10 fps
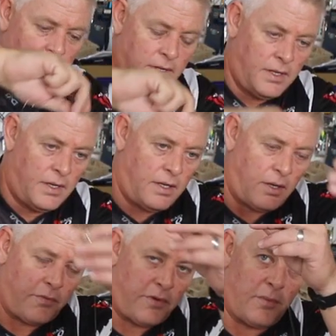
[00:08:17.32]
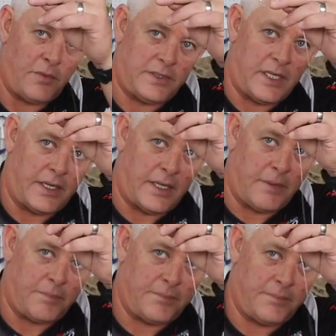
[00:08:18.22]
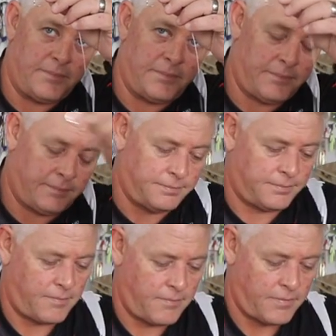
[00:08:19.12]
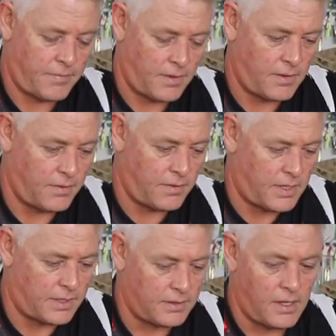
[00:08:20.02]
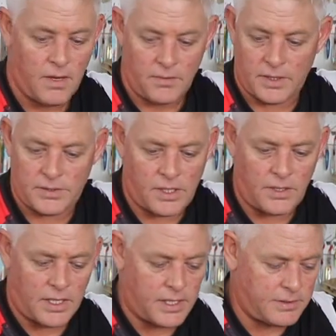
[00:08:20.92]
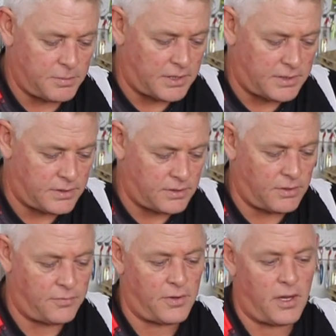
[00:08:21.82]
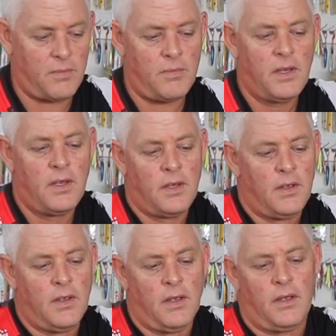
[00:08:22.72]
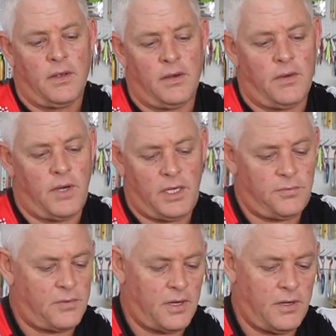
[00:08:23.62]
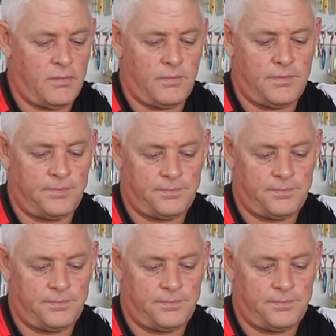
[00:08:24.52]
and your foam will take it up. All right, I'm gonna show you guys a bit just on the foam, red foam.